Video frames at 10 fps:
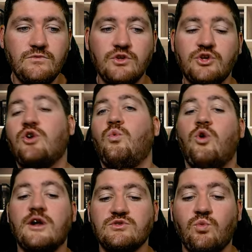you know
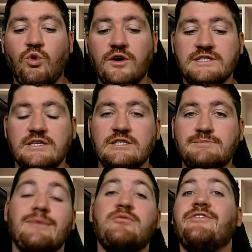what what is
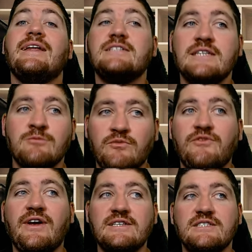maybe preventing him or
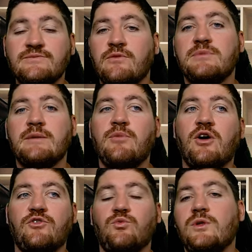prevented him from being part
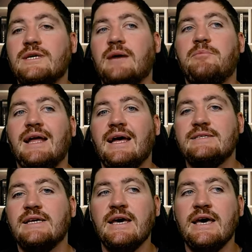of the World Cup
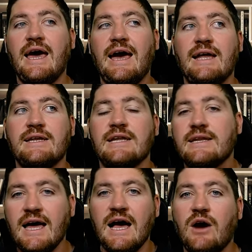plans. And
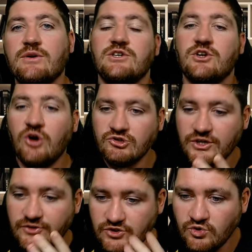now he's got a
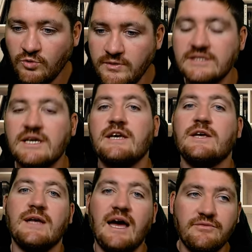contract the Stormers.
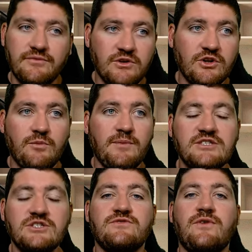You'll have you know
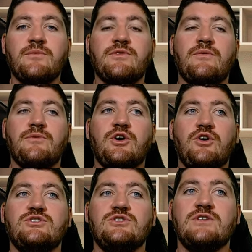message from from the
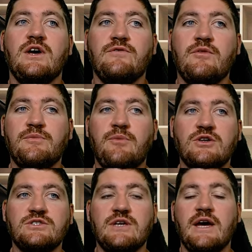coaches, from the
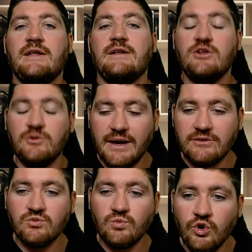Boks, and he'll be able
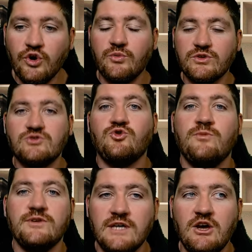to work with the
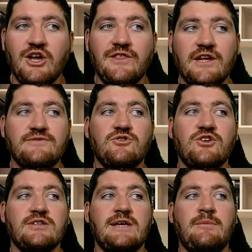Stormers in the next few
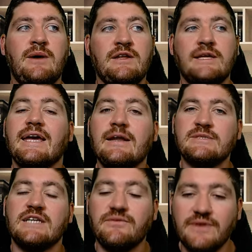years and, and get
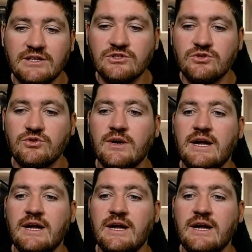himself into